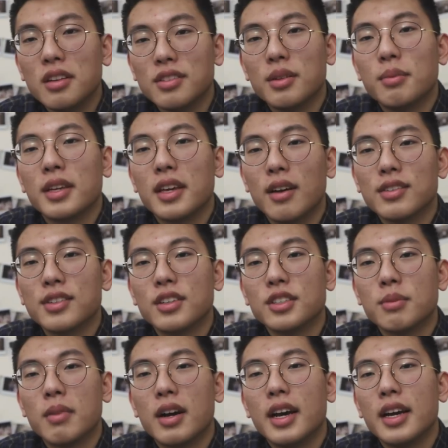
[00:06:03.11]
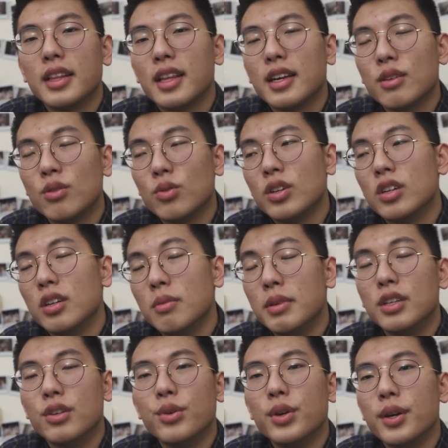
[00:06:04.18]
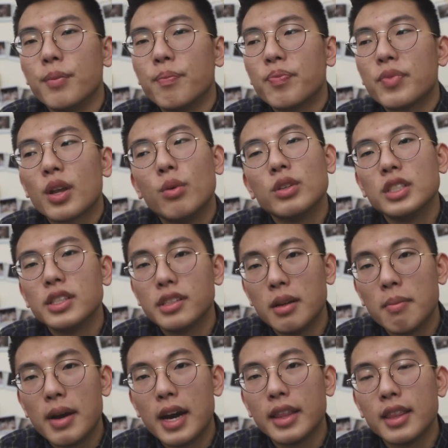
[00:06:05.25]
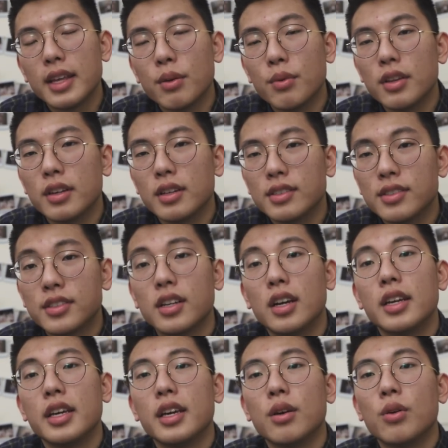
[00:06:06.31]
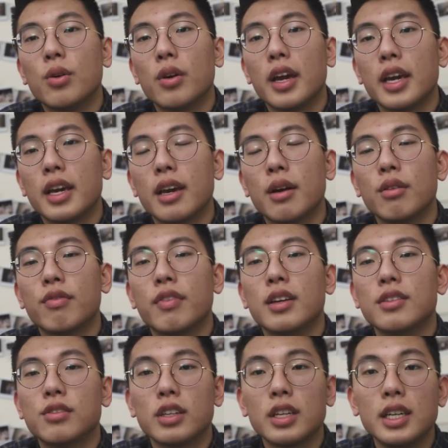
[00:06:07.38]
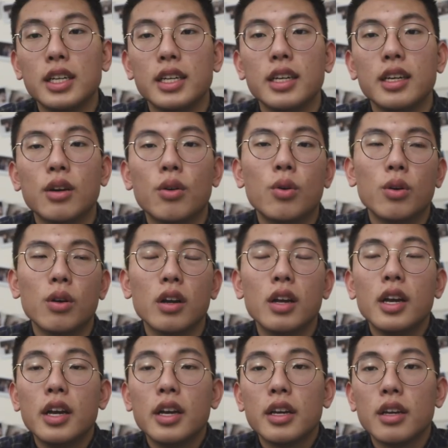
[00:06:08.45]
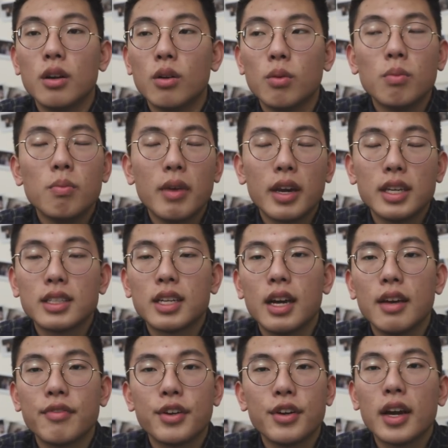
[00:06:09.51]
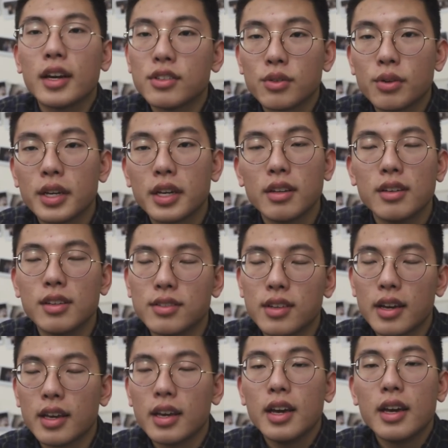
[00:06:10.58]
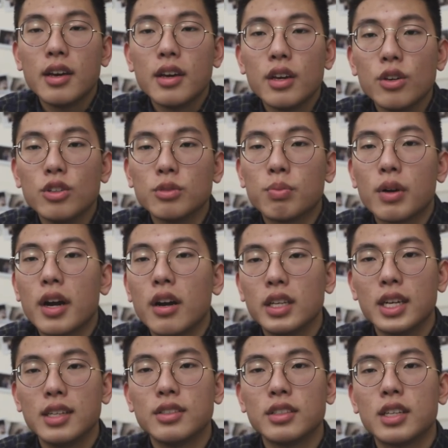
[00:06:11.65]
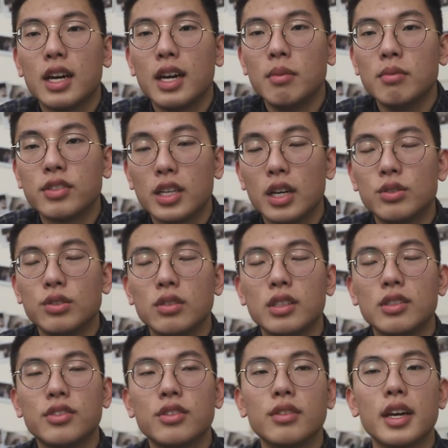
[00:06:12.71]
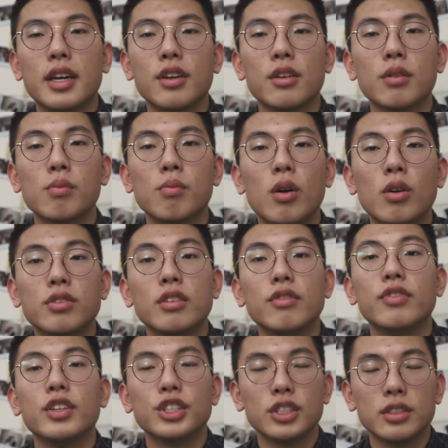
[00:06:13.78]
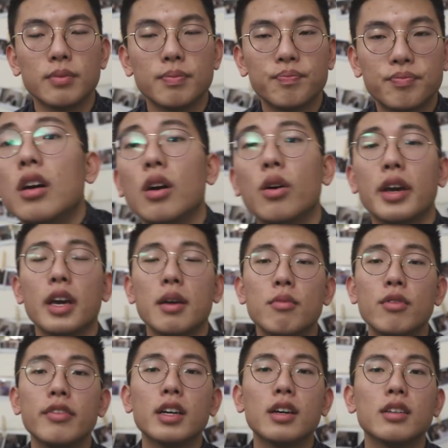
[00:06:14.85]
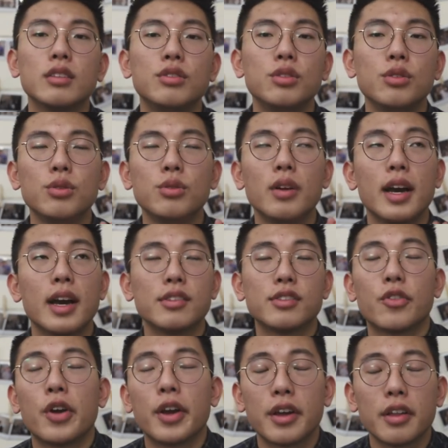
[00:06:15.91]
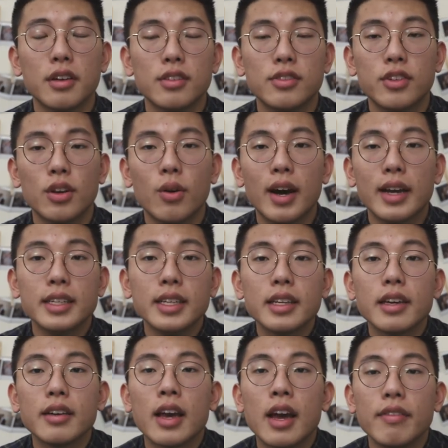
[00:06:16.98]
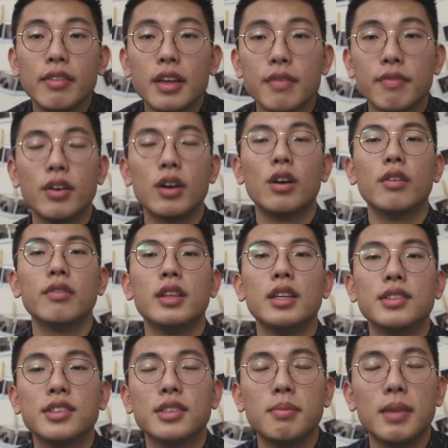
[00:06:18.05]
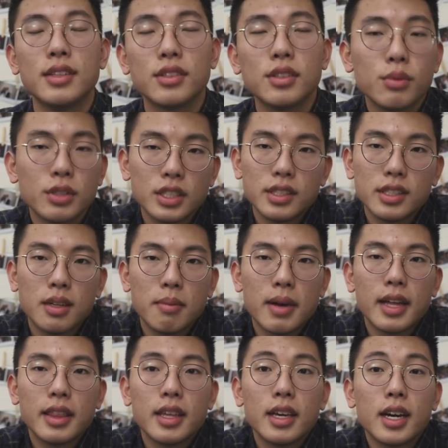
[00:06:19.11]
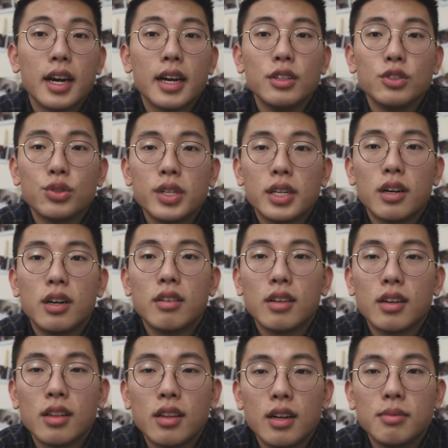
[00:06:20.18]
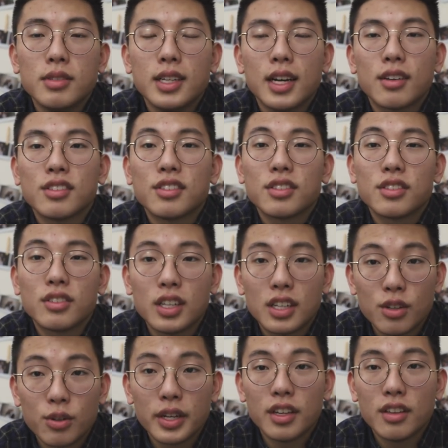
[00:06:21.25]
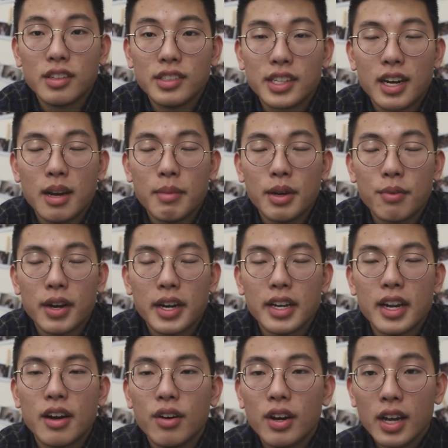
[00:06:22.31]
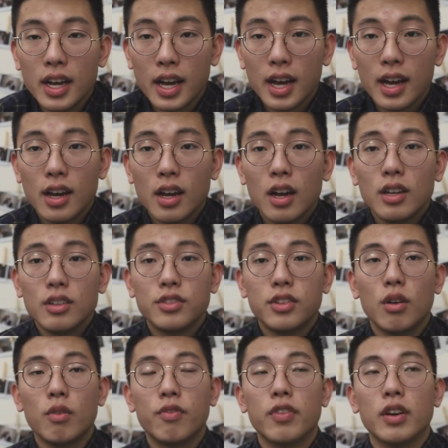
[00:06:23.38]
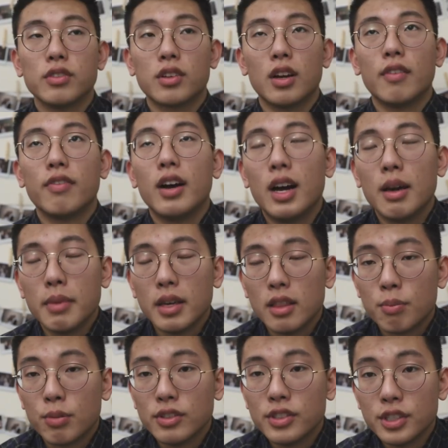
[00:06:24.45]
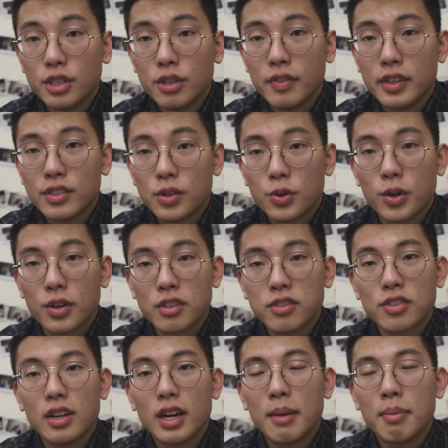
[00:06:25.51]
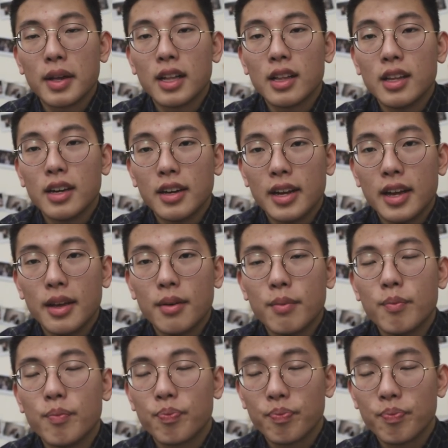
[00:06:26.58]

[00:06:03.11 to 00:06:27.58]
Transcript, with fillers: there's something else on your mind that you could be doing, which isn't a bad thing, whether it's studying or hanging out with friends or eating or, you know, making time for your extracurriculars. Like, you should prioritize your time, schedule it so that you're most efficient. Okay, moving on to extracurriculars. So I did get heavily involved this semester, which isn't a bad thing. I enjoyed all the clubs and extracurriculars that I'm in right now. So first off, I'm in the Princeton University Orchestra. I play clarinet.